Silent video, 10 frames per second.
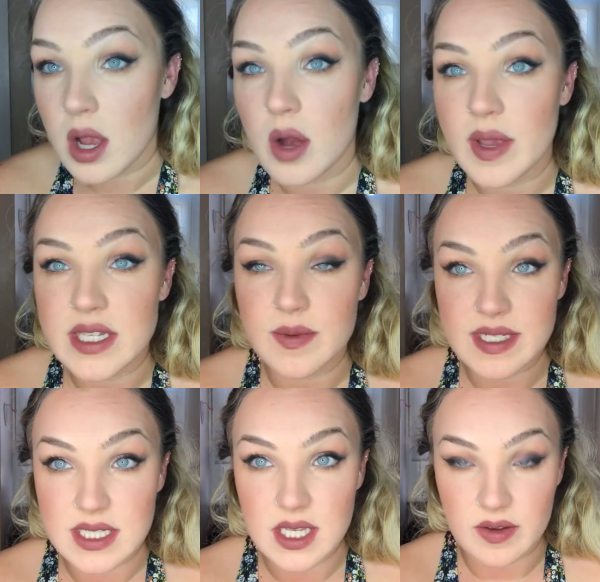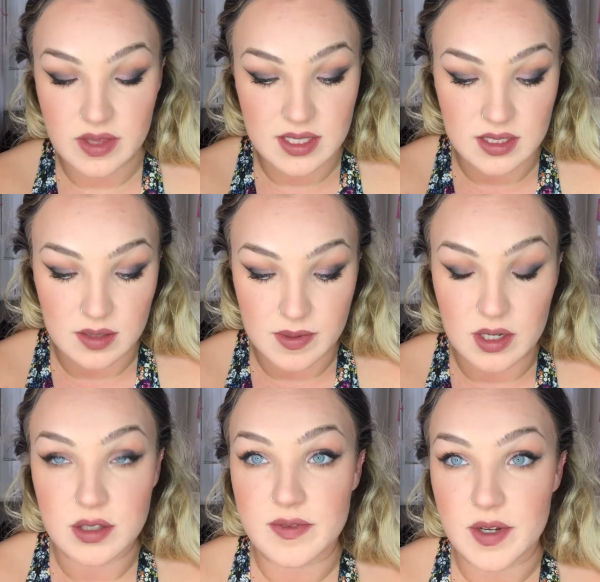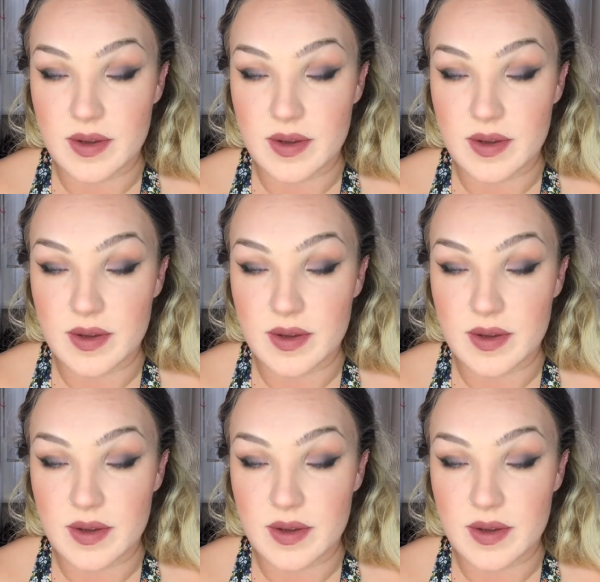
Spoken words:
Oh yeah, so I did have, this is going to be the longest video